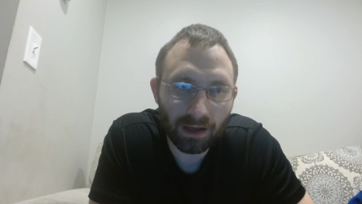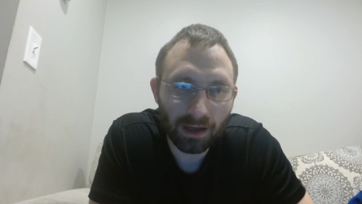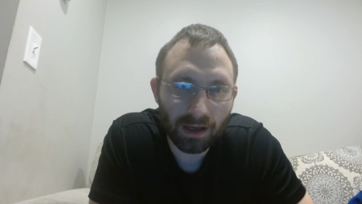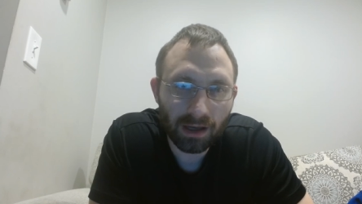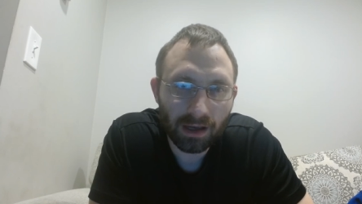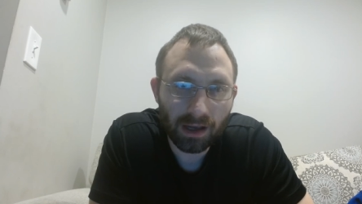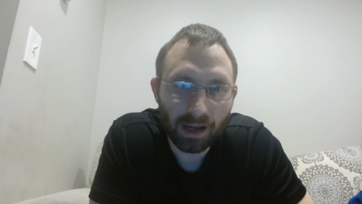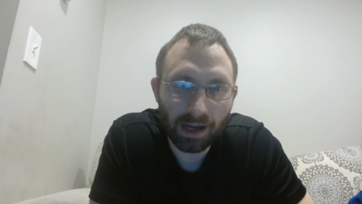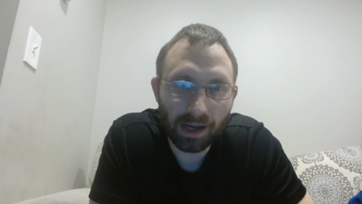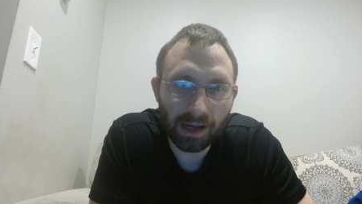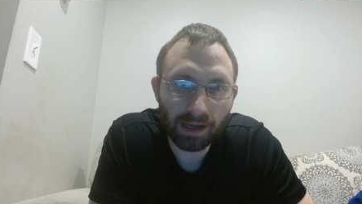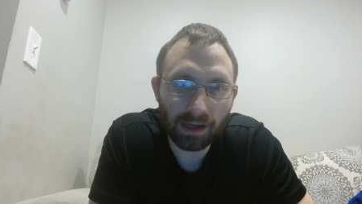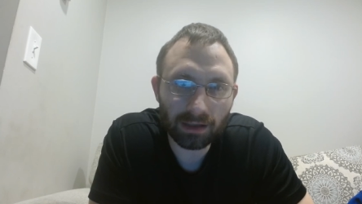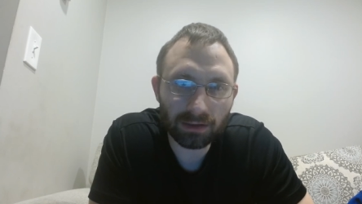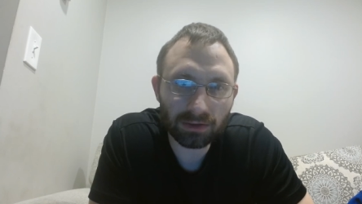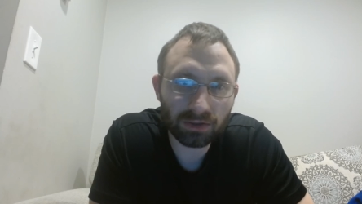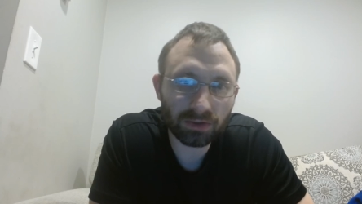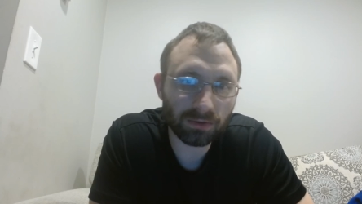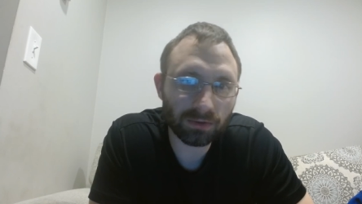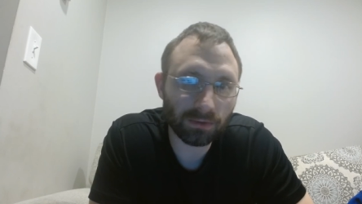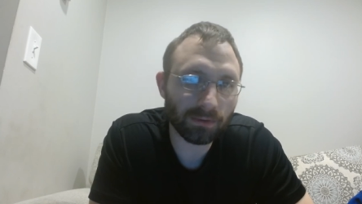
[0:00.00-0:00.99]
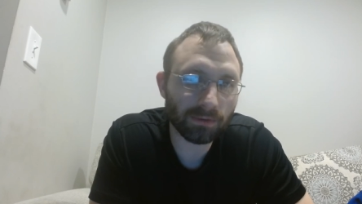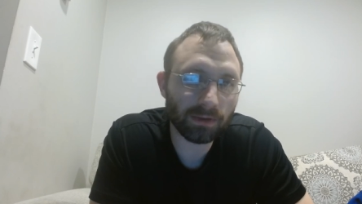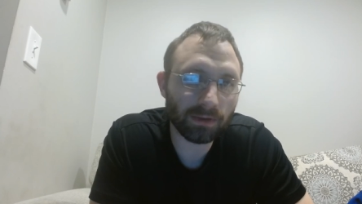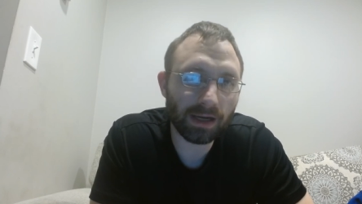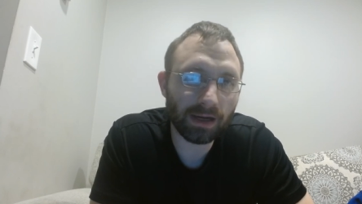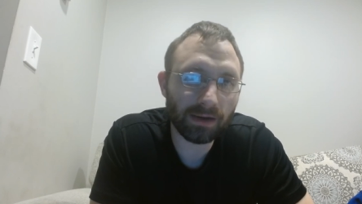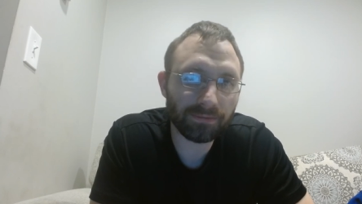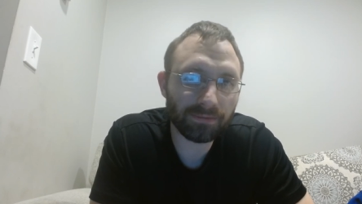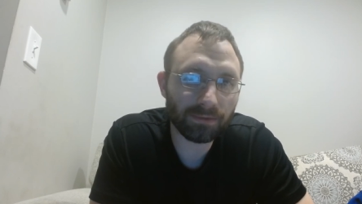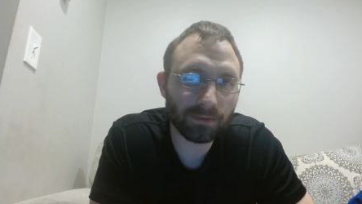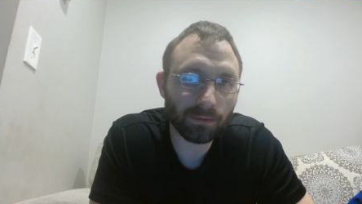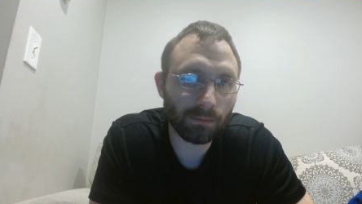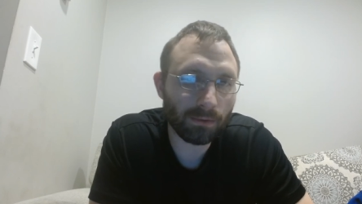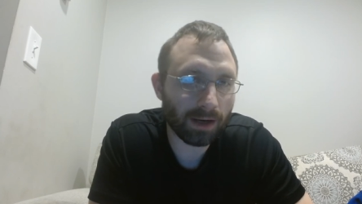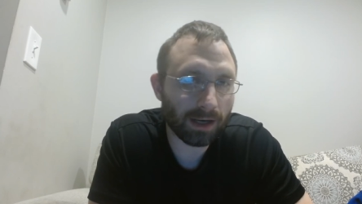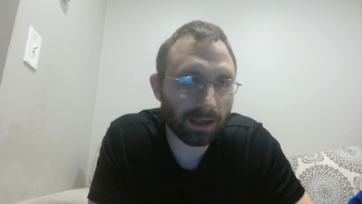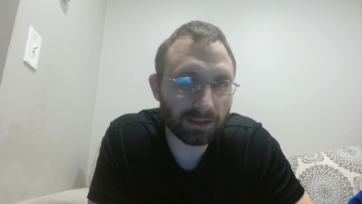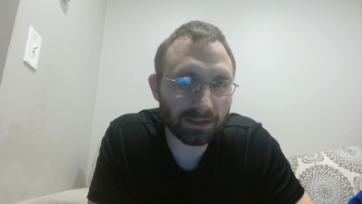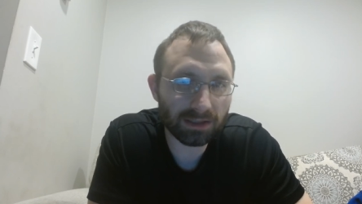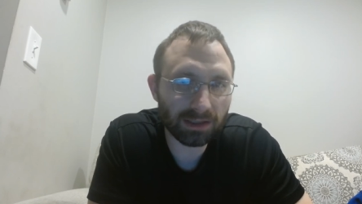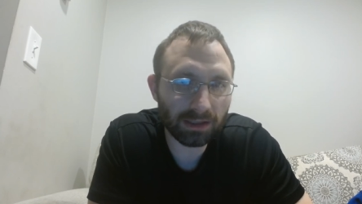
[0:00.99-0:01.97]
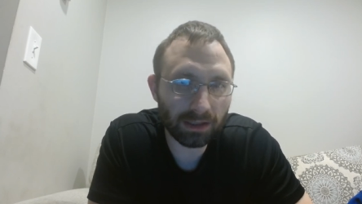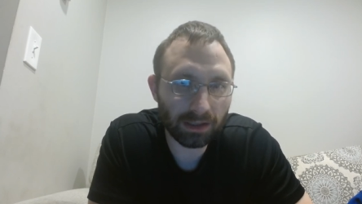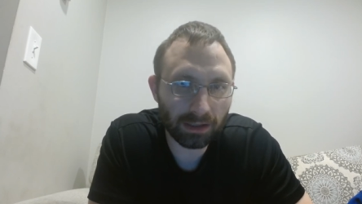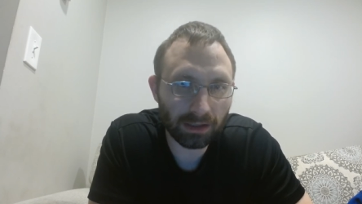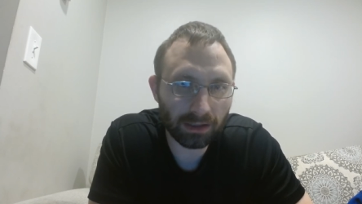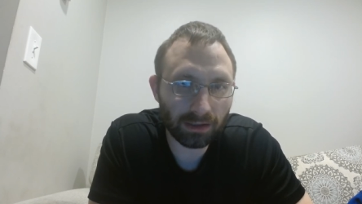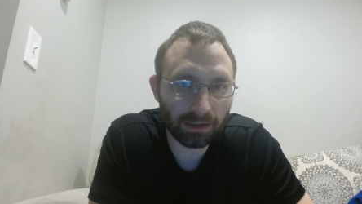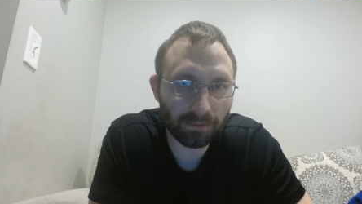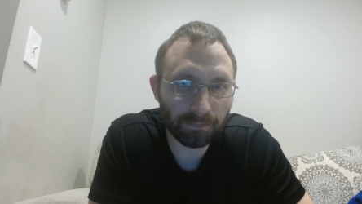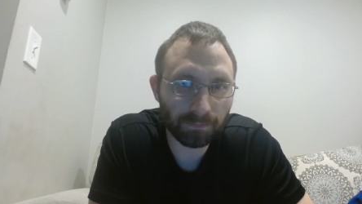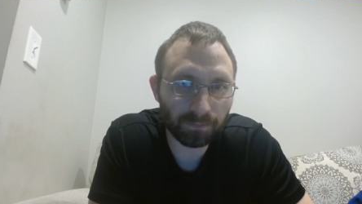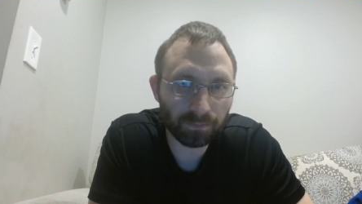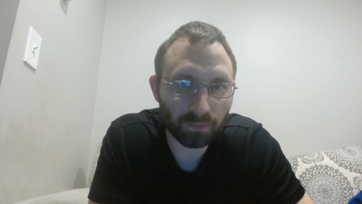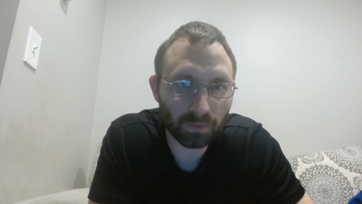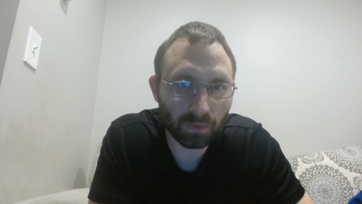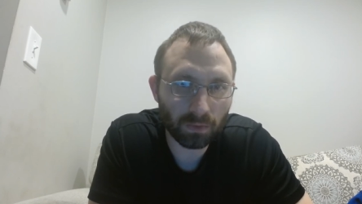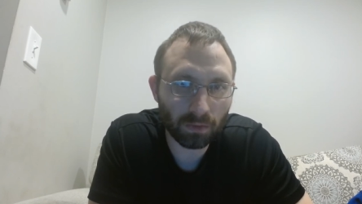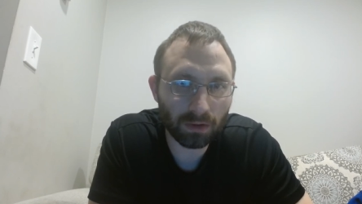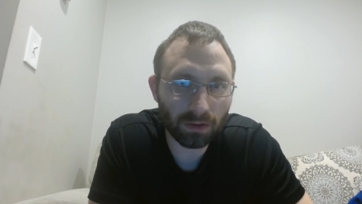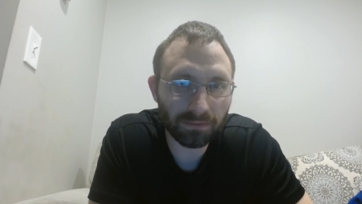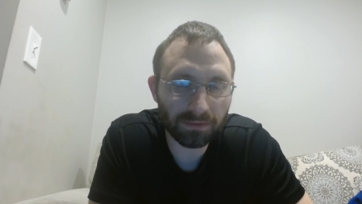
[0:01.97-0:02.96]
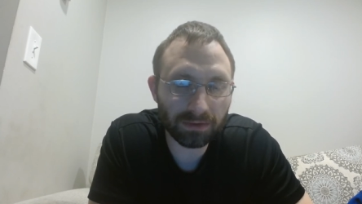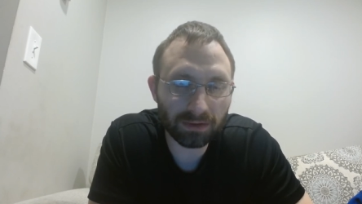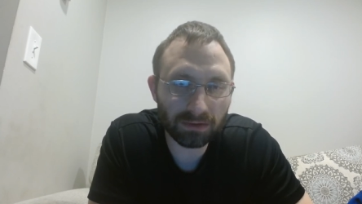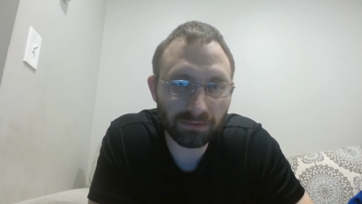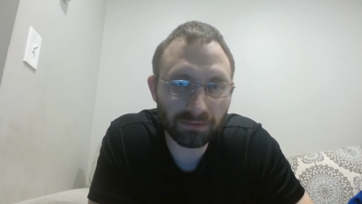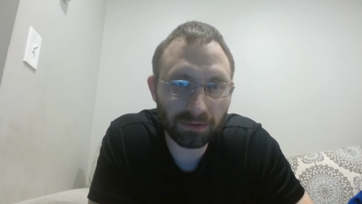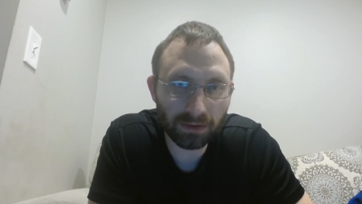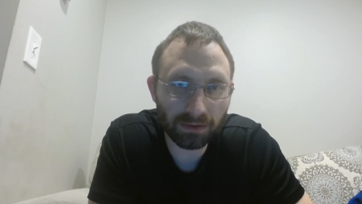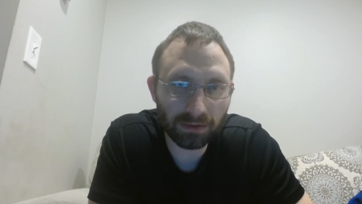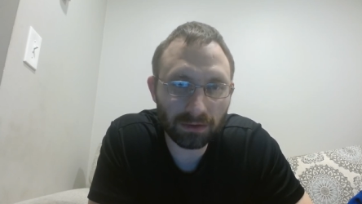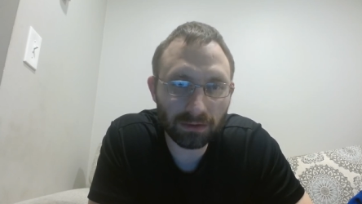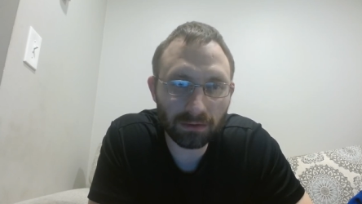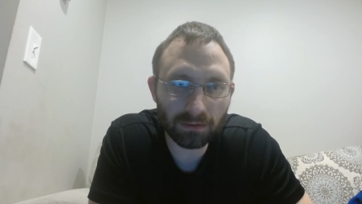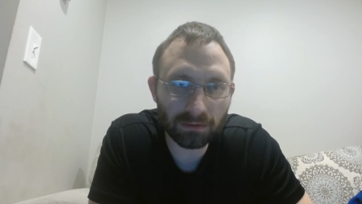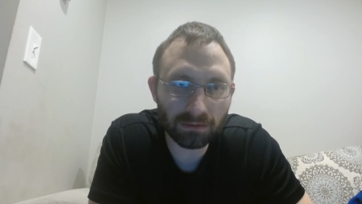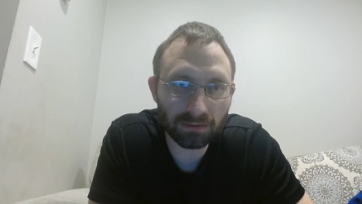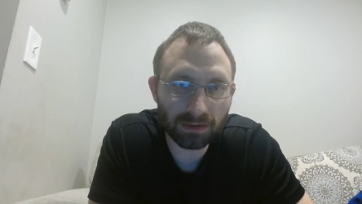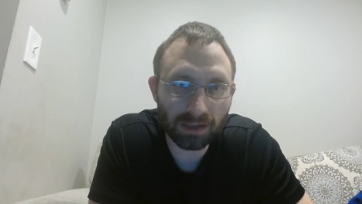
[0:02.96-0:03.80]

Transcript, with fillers: and shortly after watching one of his videos,